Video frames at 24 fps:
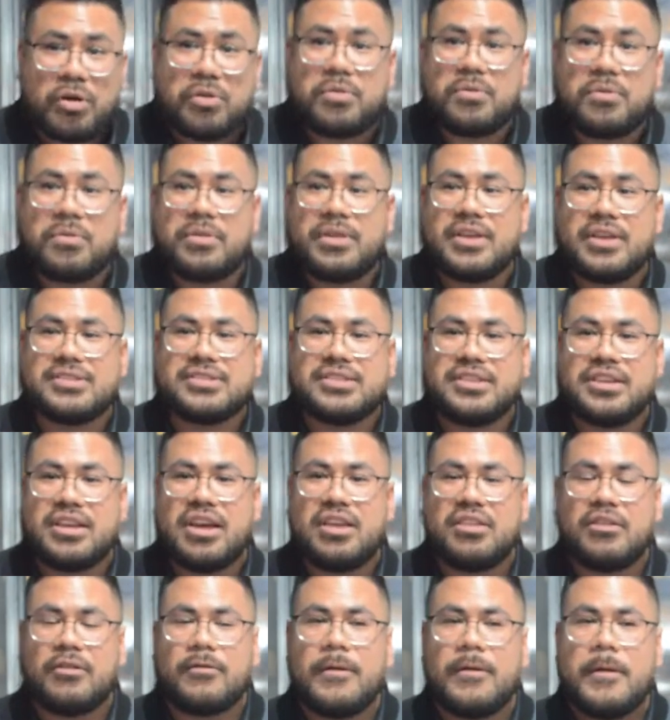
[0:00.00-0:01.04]
things
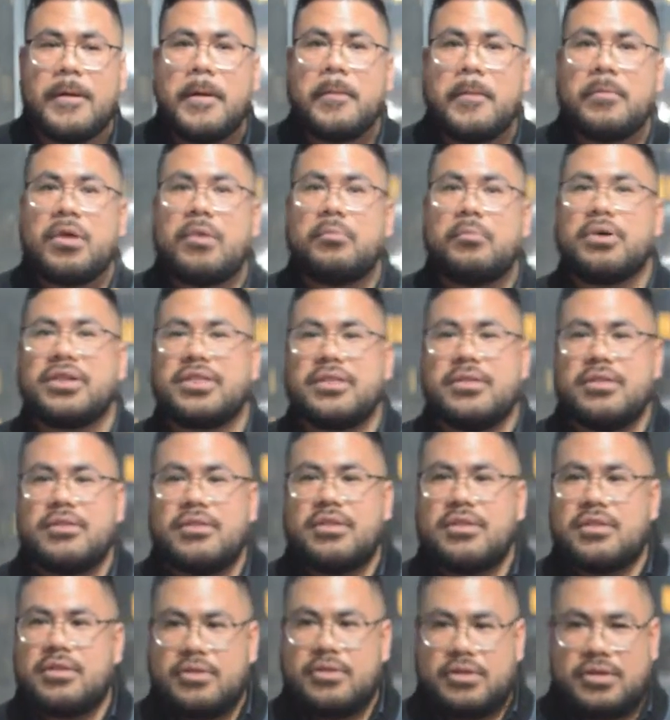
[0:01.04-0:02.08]
together. But
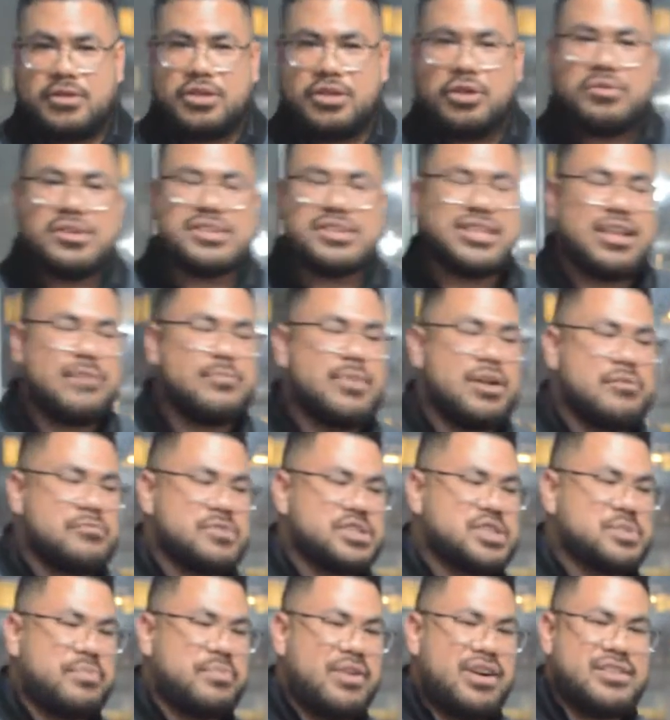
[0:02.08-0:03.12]
notice that my
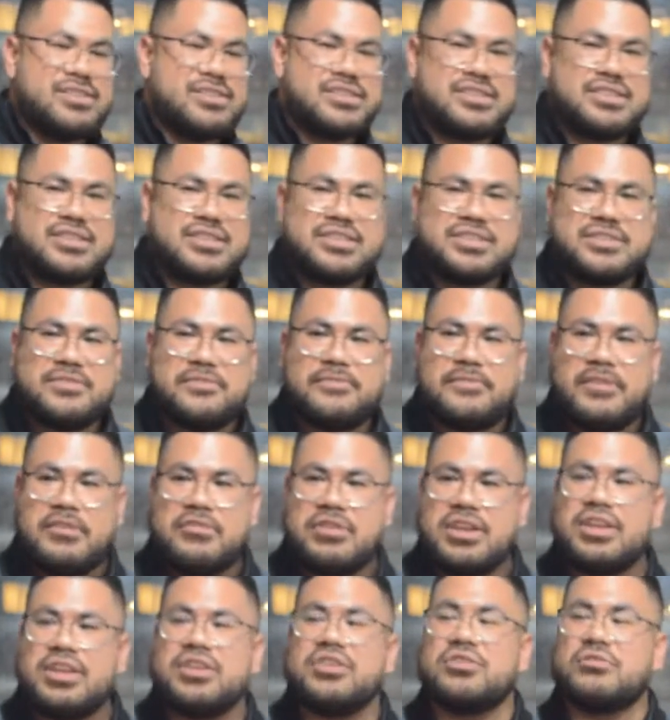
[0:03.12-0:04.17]
response is, is a
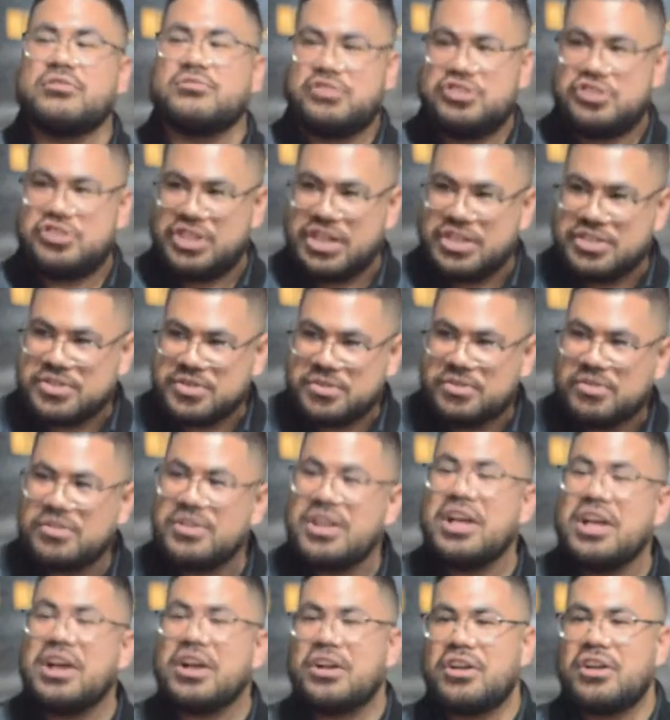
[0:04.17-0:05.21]
very you know gentle,
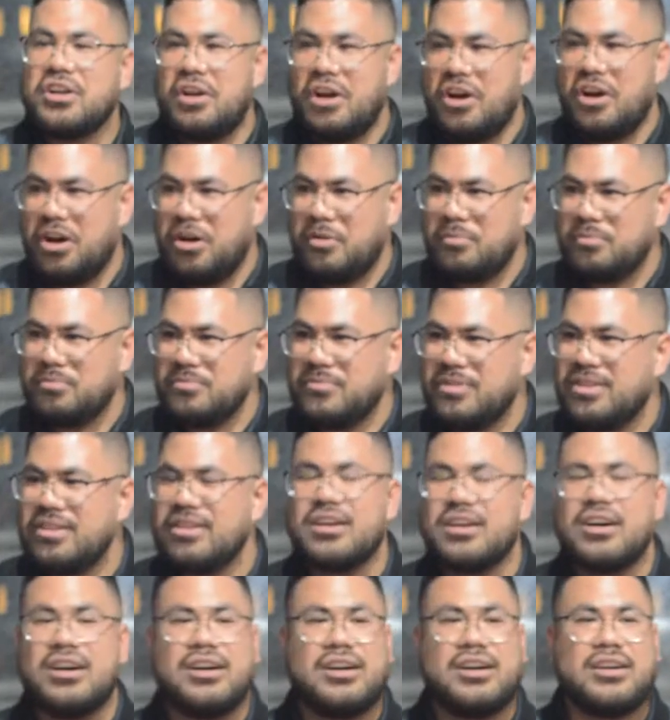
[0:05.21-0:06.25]
calm
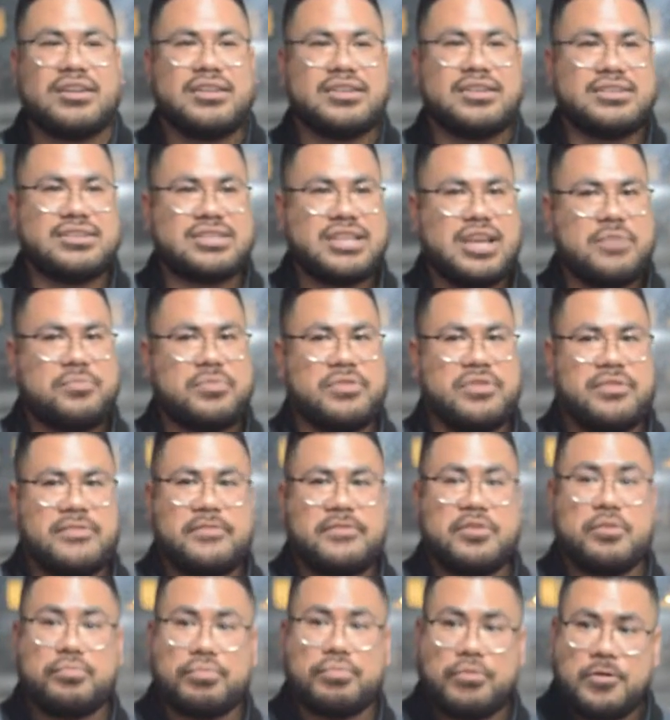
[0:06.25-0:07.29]
uh, type of
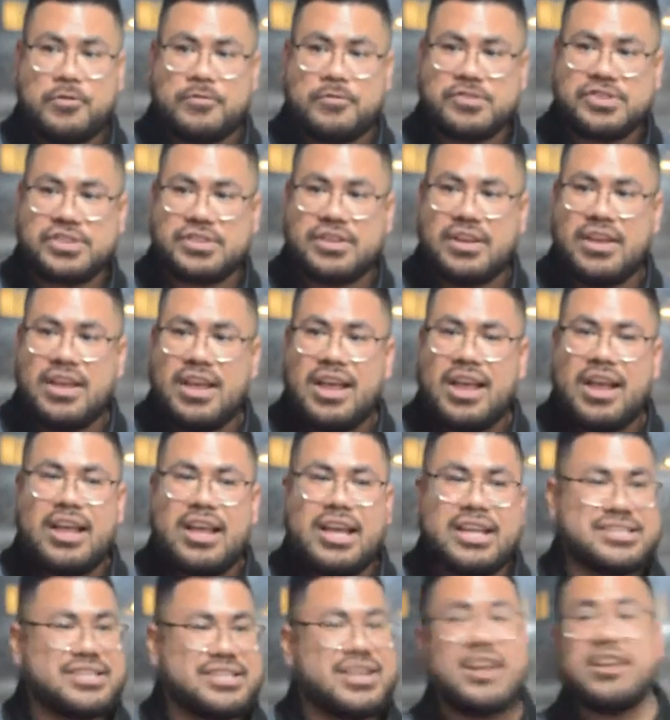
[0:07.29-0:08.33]
approach. Mm-hmm.
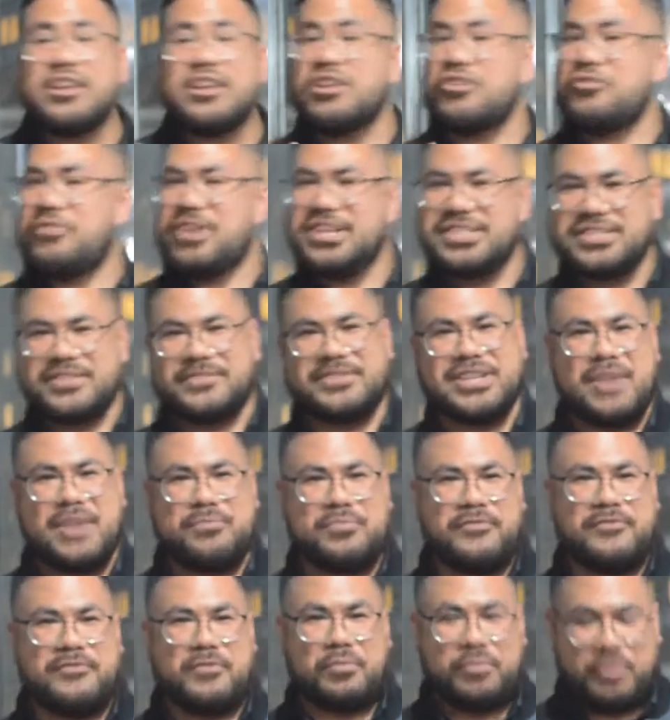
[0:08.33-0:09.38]
It's not an aggressive type
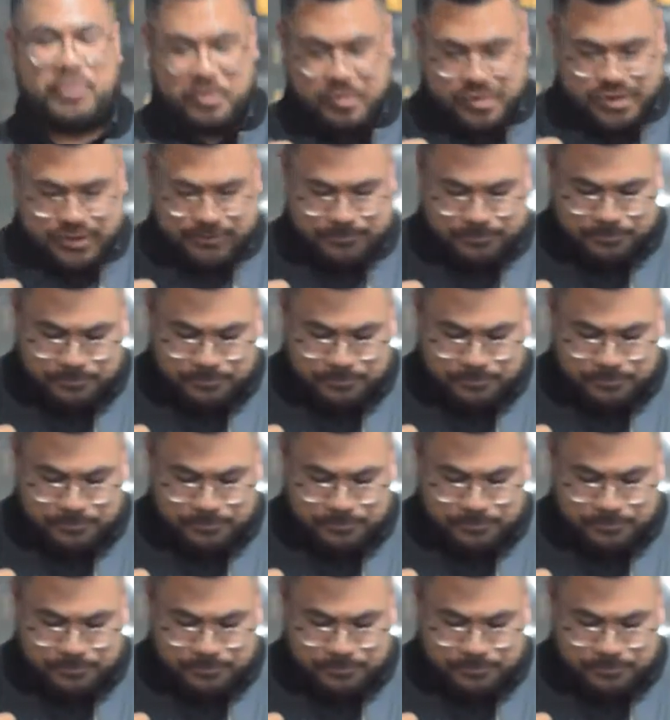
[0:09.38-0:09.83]
of approach.